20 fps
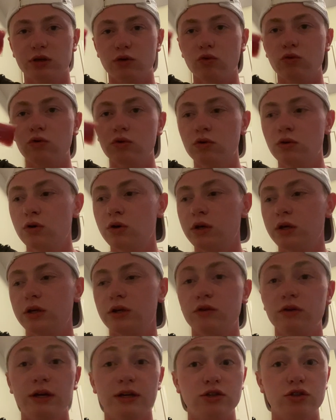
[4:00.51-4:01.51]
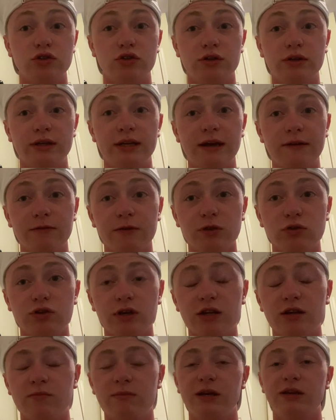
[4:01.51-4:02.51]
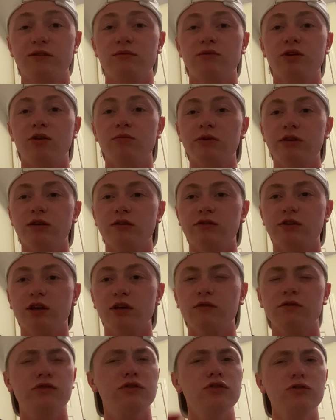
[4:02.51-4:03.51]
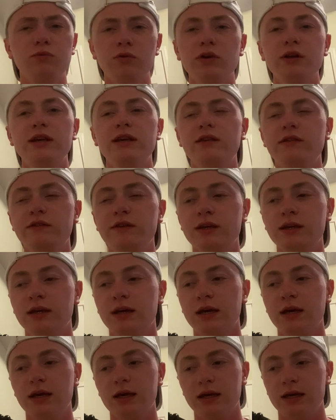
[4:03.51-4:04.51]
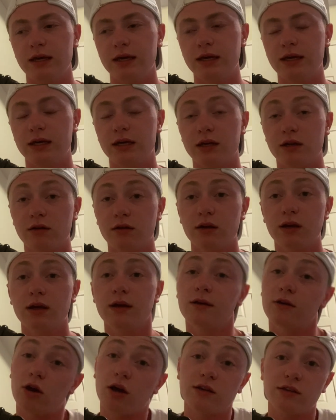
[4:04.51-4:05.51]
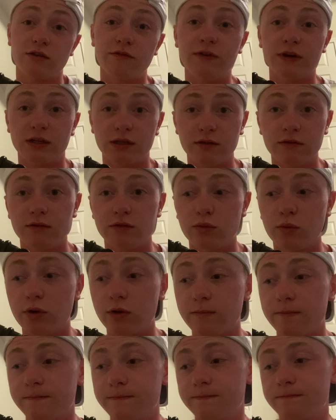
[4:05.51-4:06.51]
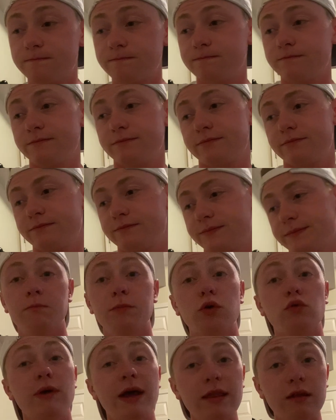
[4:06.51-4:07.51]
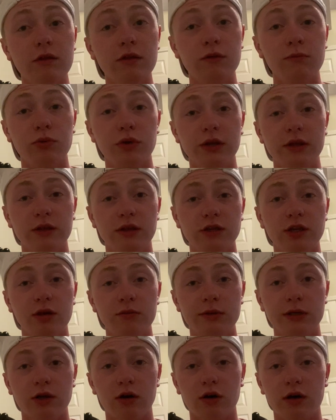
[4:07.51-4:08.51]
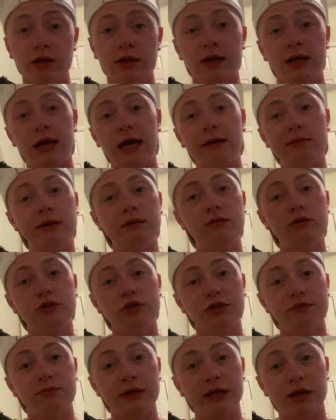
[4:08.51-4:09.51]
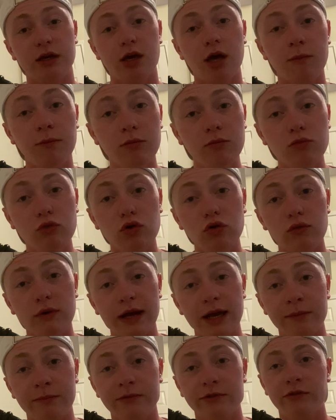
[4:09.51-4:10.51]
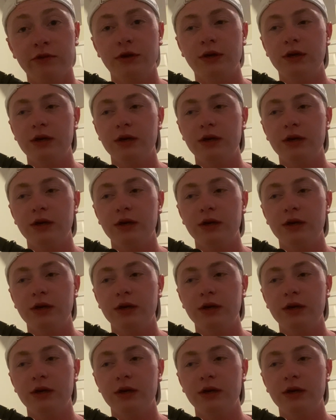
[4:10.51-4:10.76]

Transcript: cool. You guys should definitely try to make some dubbing yourself, super easy and cost effective as well. But rather than putting the dubbing on, I'm able to just make a couple more wraps